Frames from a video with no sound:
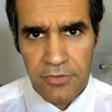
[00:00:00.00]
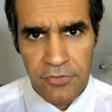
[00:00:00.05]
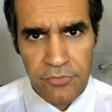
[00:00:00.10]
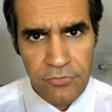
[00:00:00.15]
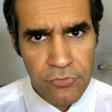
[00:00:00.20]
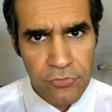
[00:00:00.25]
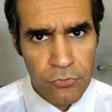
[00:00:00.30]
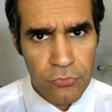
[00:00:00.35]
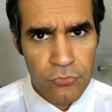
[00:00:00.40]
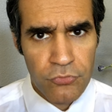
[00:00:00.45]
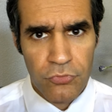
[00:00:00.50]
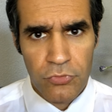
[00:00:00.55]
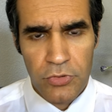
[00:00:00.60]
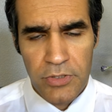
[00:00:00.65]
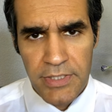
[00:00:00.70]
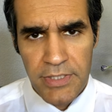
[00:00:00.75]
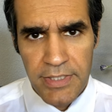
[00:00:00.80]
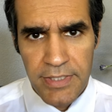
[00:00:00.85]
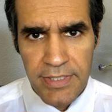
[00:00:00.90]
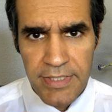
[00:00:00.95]
there's
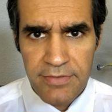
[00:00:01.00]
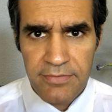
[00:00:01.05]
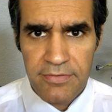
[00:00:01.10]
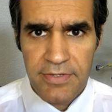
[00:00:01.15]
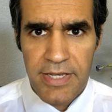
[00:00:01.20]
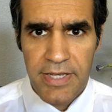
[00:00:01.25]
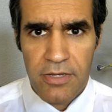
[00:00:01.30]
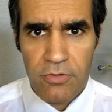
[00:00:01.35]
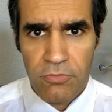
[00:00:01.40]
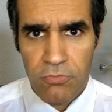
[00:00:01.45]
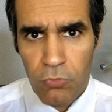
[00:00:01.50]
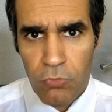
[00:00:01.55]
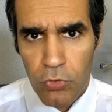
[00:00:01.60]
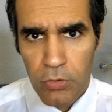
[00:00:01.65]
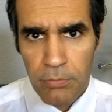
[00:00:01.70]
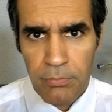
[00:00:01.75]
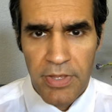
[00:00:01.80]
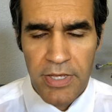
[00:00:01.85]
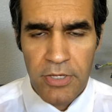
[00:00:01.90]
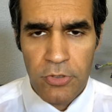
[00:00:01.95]
usually an intake
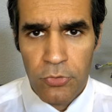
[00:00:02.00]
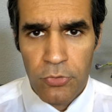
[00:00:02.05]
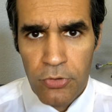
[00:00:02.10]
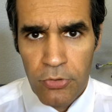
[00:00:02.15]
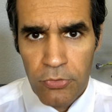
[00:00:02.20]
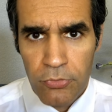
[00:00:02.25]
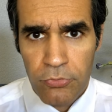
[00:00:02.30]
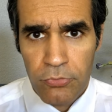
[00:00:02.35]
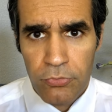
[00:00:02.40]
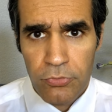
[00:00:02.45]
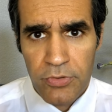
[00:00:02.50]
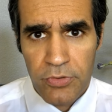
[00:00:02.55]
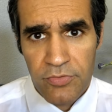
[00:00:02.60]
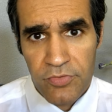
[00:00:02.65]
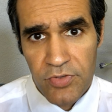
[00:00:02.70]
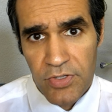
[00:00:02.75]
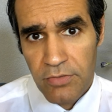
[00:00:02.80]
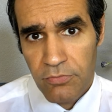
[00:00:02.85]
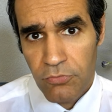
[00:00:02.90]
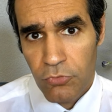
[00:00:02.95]
form that you go through to
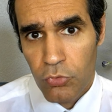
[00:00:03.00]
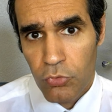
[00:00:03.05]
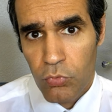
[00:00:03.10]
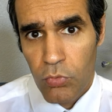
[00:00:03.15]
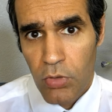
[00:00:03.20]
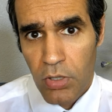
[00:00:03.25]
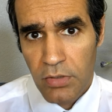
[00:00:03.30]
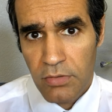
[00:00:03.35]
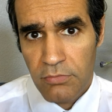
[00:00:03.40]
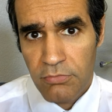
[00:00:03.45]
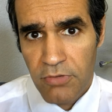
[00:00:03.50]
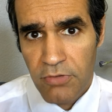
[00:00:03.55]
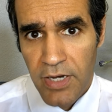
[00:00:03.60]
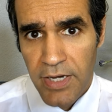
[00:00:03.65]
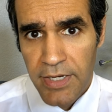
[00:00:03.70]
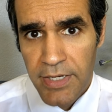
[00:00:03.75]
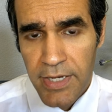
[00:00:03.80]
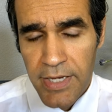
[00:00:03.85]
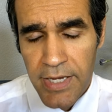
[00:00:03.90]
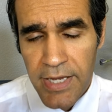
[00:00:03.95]
see if you
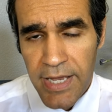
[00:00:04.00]
qualify.